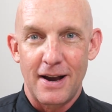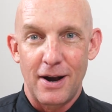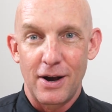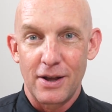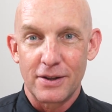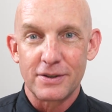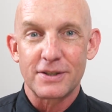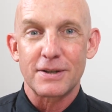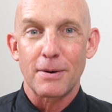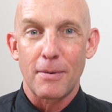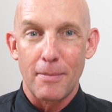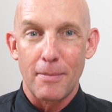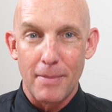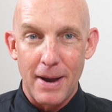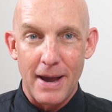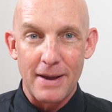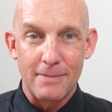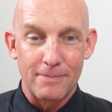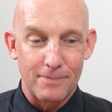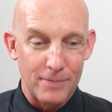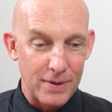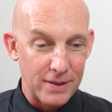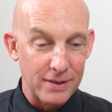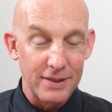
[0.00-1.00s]
on some of
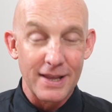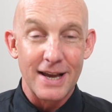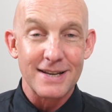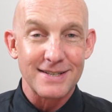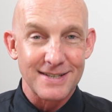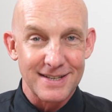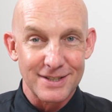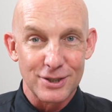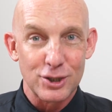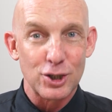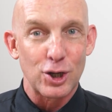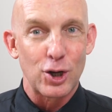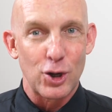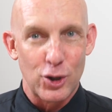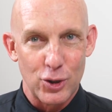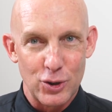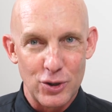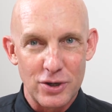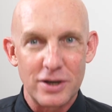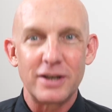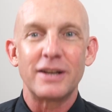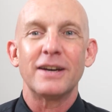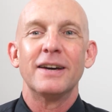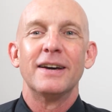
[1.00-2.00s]
my lessons
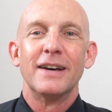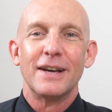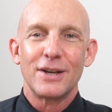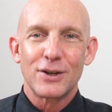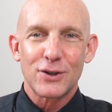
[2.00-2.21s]
learned.